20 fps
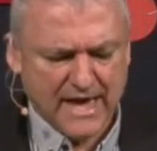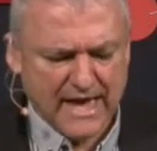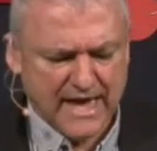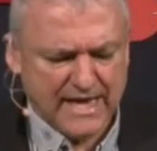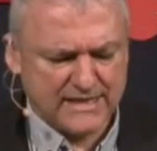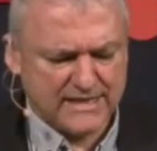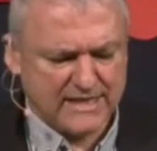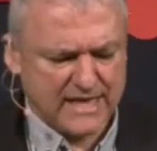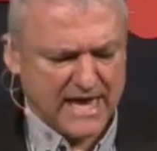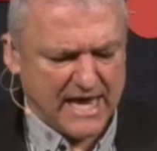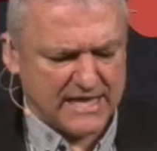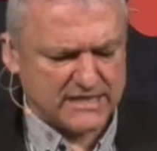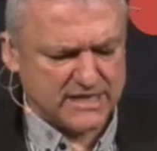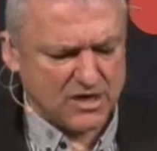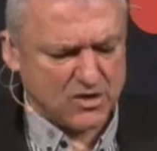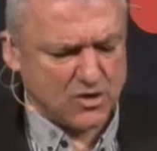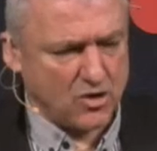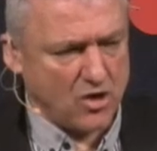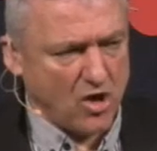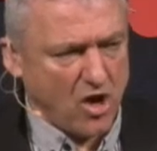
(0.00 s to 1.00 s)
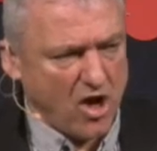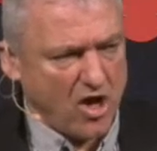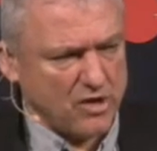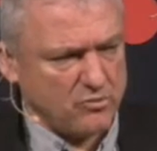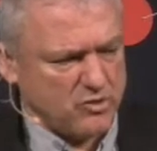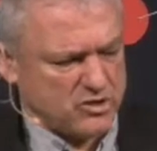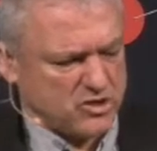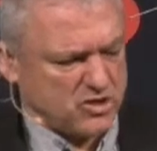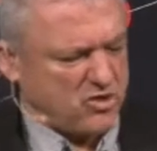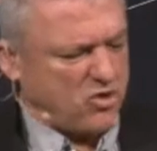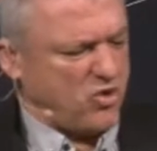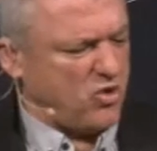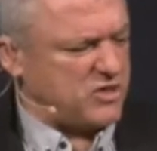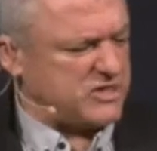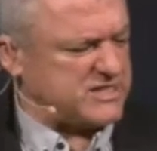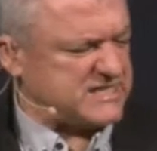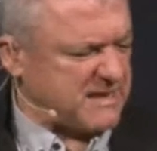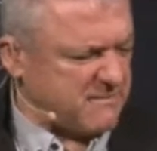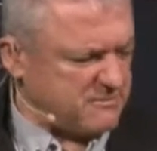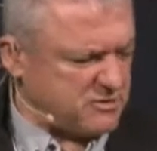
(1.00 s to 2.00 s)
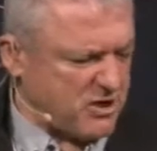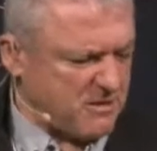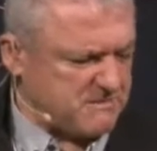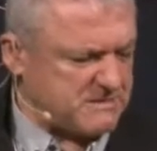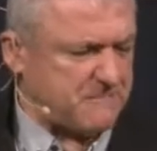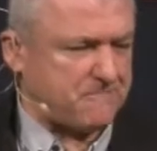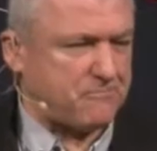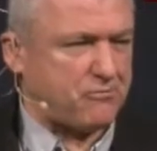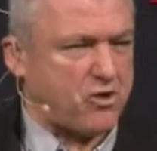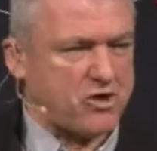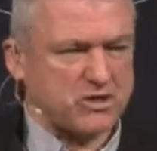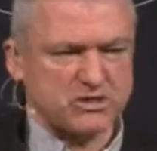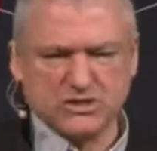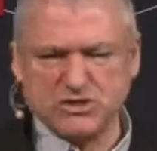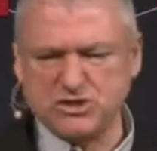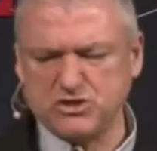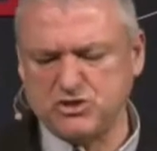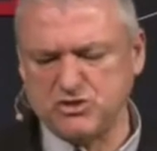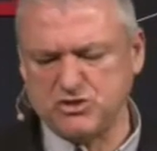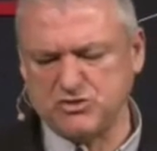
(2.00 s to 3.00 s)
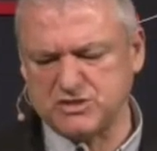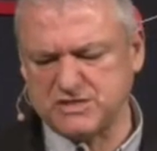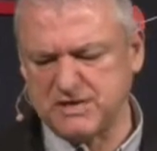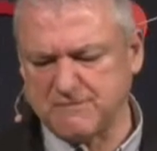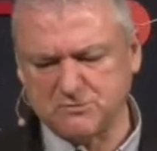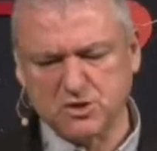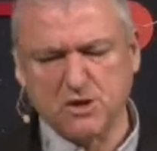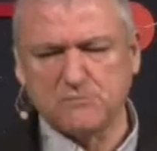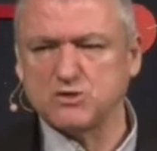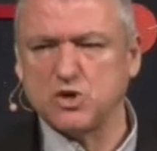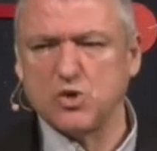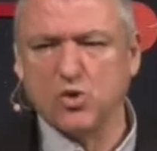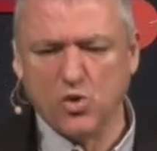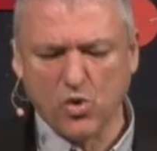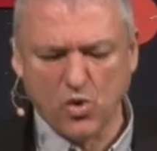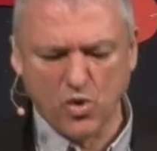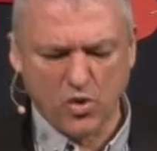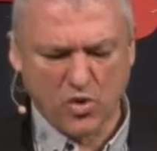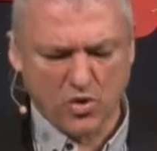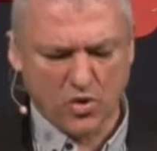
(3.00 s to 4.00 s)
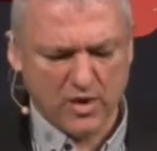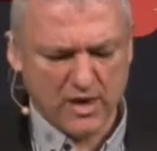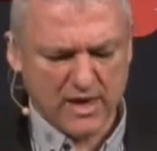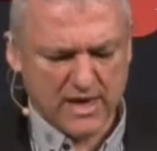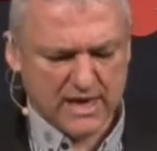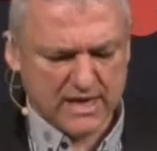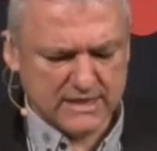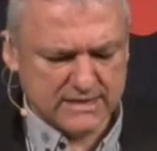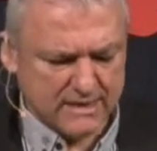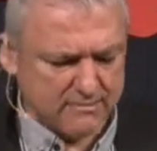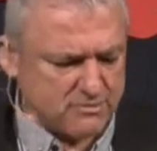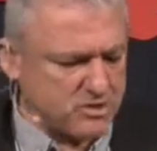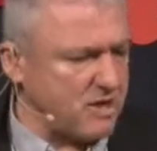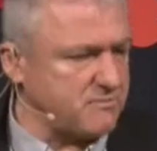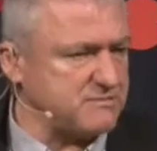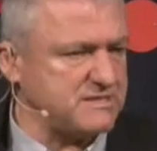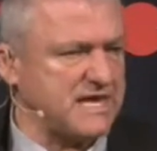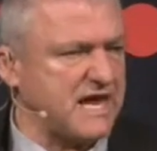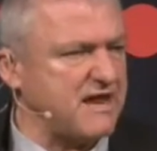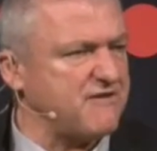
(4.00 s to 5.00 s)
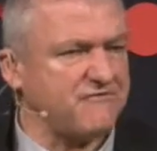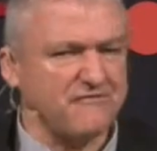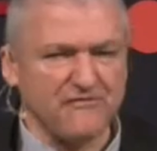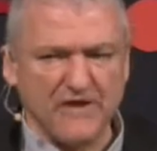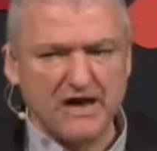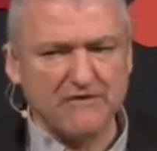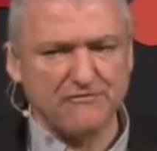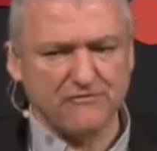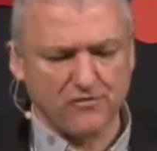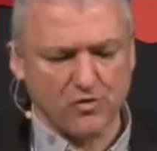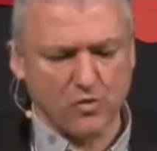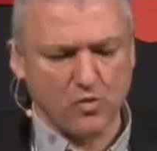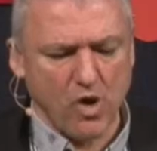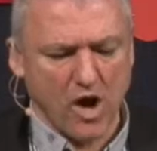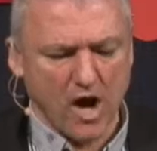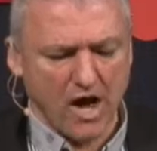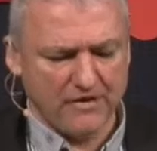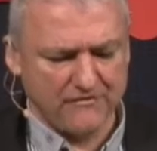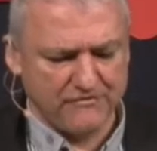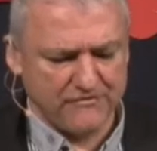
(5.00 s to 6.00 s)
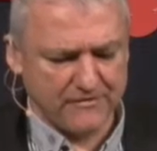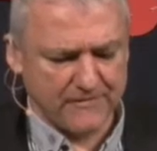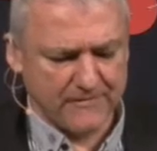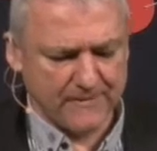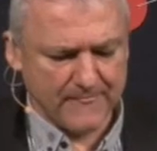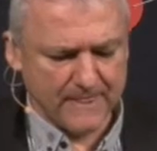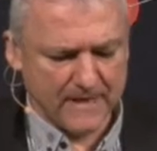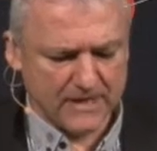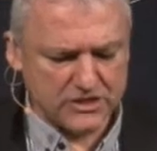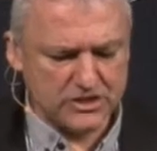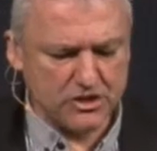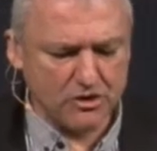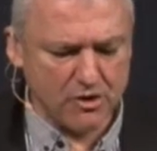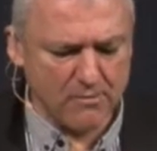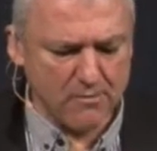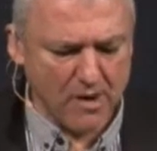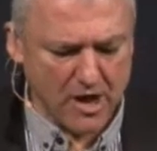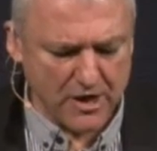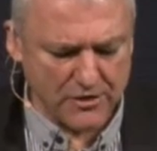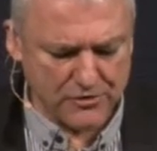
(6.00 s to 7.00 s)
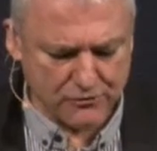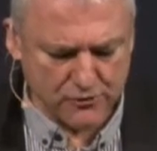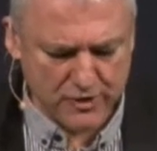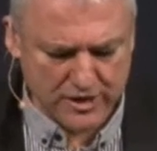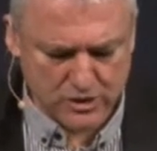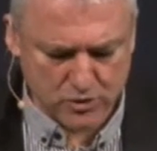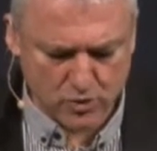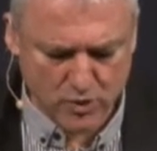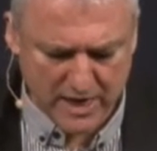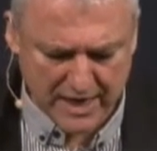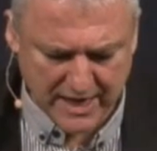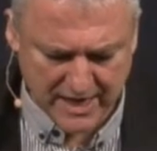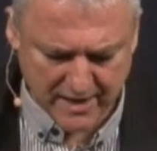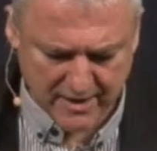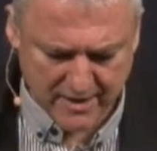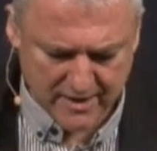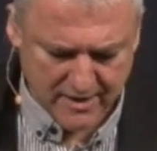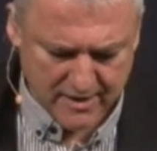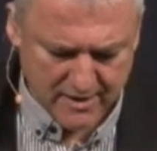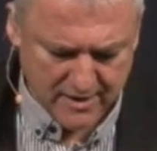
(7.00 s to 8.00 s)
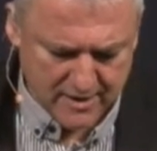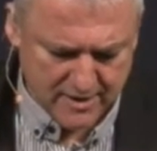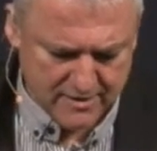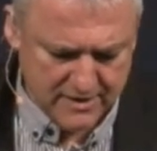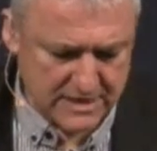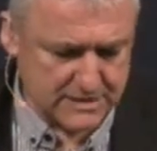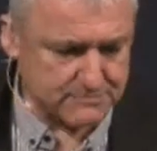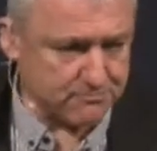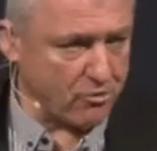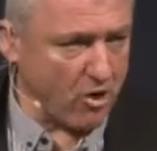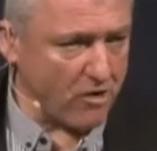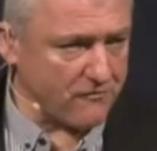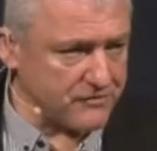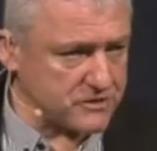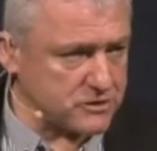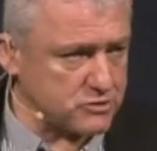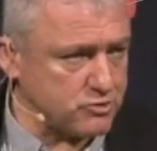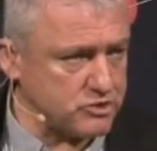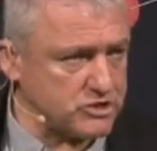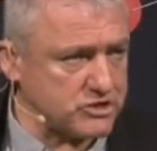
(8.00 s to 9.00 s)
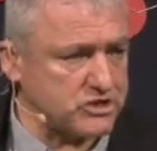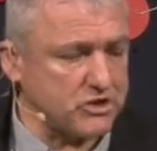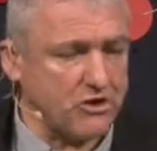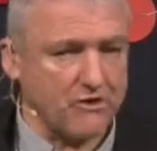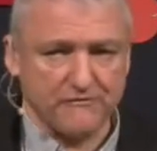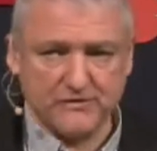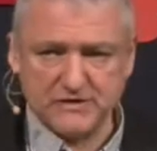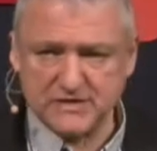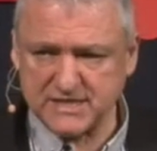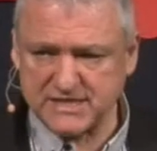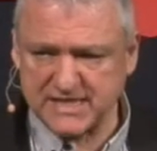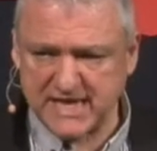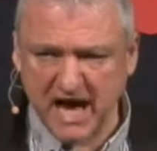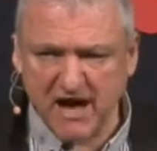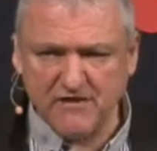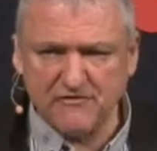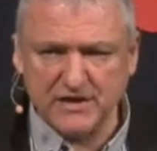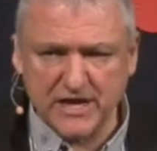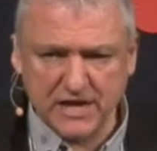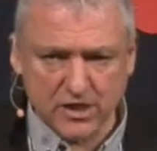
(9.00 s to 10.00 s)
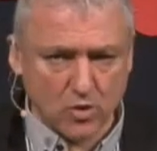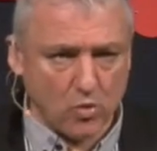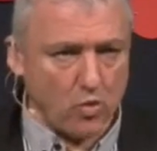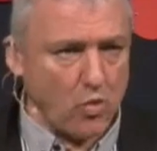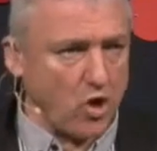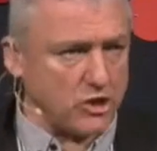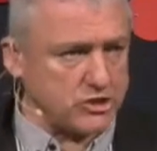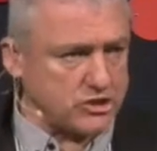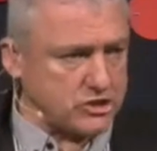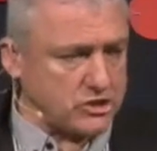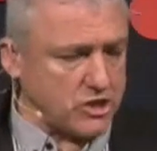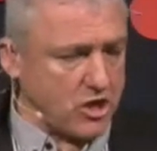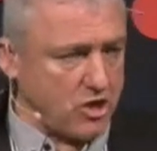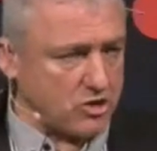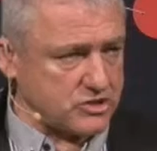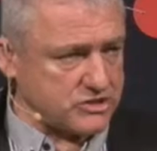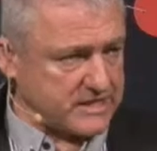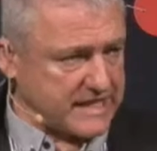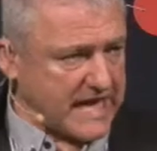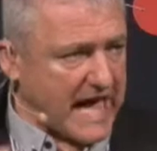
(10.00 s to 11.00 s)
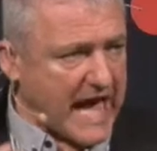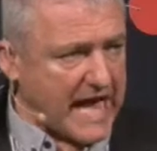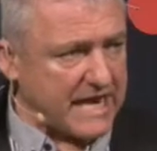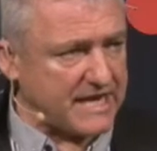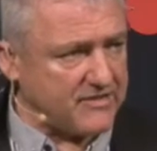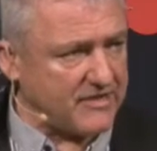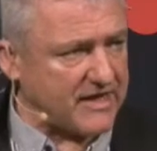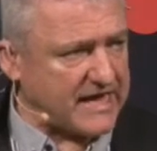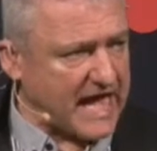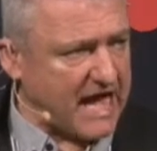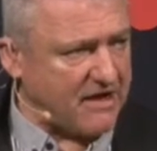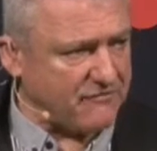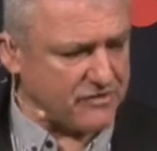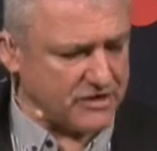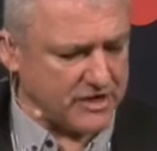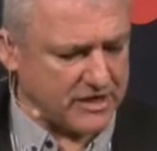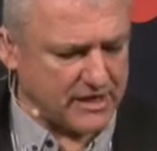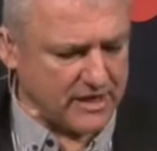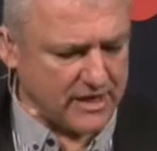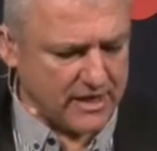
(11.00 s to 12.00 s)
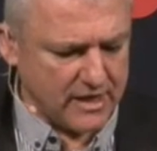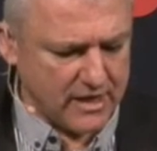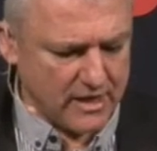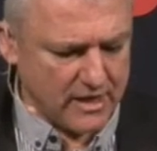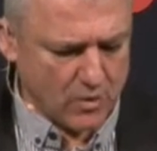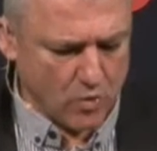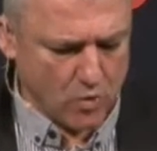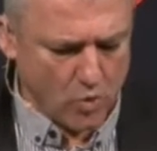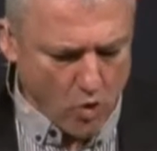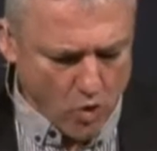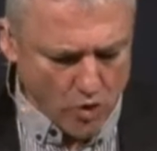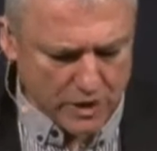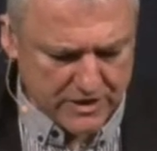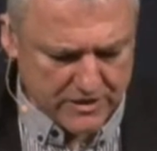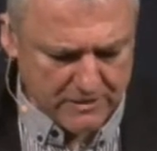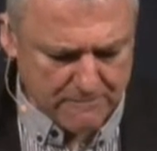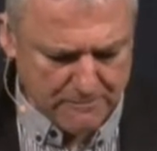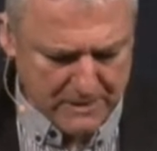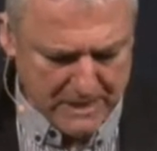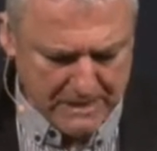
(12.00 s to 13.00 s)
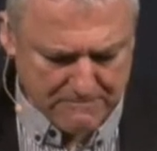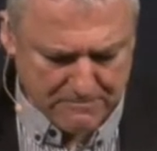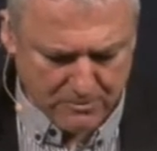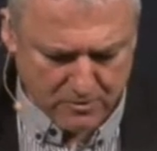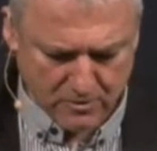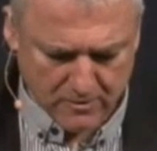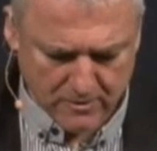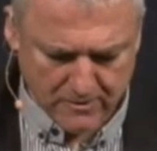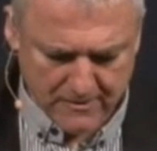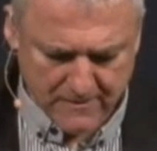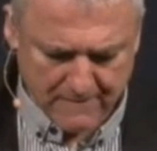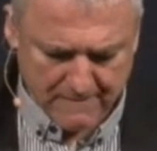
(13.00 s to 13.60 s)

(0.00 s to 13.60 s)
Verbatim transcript: And, uh, and so God would call her sometimes a prostitute, sometimes a whore, sometimes an unfaithful wife. Jeremiah 3.20, these prophets would serve as, as covenantal watchdogs, guarding the covenant, warning the people.